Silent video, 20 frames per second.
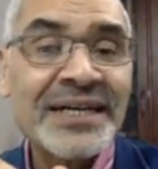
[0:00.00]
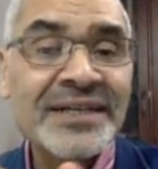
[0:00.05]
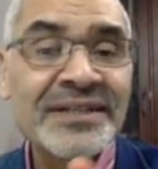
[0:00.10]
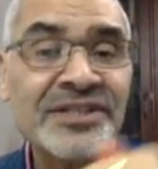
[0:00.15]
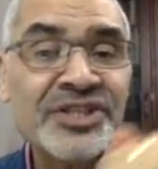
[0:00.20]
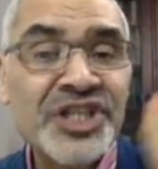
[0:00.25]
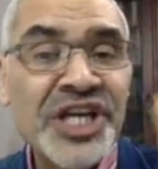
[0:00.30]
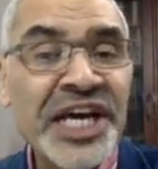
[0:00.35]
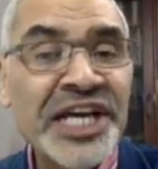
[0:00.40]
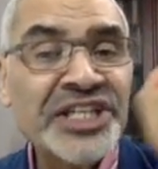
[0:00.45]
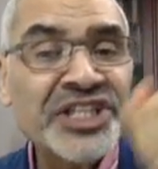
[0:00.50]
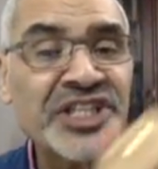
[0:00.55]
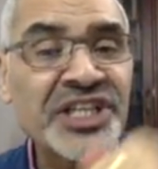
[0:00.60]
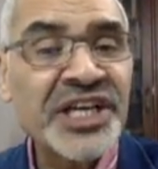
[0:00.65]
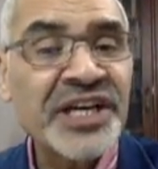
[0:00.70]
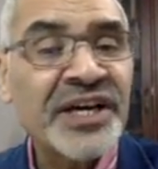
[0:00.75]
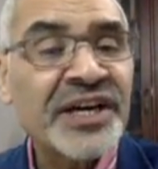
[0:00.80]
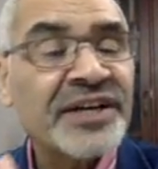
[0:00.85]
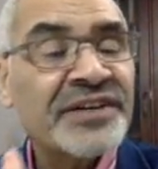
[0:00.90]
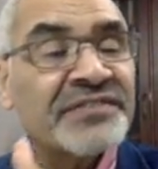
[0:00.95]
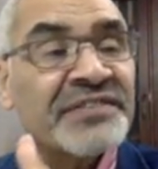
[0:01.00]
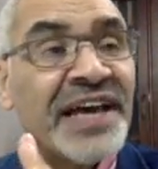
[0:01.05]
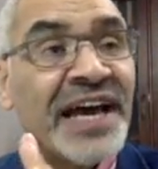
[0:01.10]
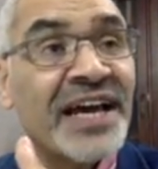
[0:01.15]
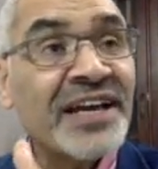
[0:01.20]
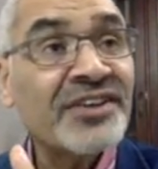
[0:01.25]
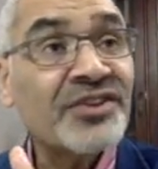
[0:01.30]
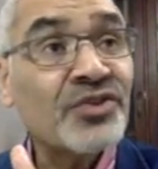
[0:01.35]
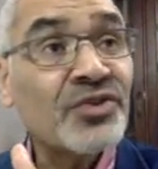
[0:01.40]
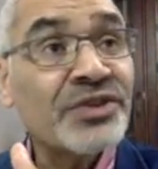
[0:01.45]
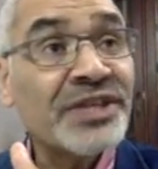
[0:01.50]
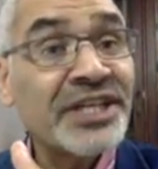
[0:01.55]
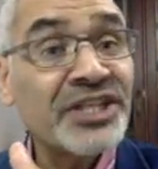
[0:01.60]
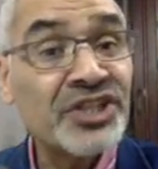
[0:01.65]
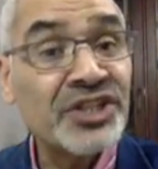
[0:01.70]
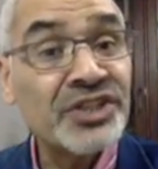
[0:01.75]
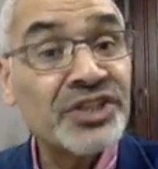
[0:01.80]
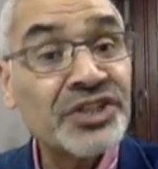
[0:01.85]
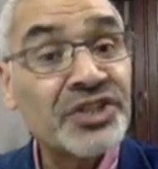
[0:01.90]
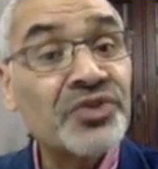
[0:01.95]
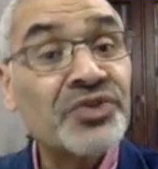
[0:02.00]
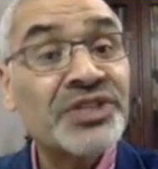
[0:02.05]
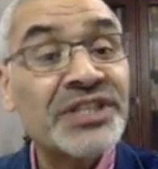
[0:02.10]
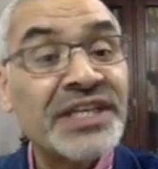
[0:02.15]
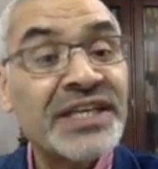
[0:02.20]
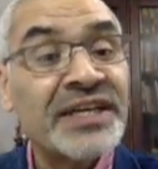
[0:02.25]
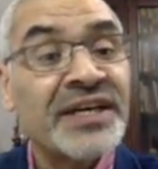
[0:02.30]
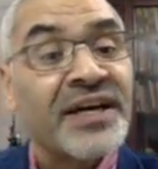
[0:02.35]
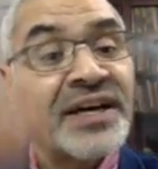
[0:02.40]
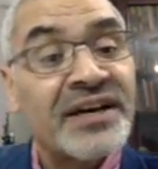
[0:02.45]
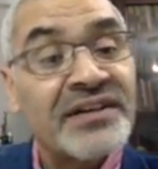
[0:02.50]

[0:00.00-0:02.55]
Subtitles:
changing the health conditions using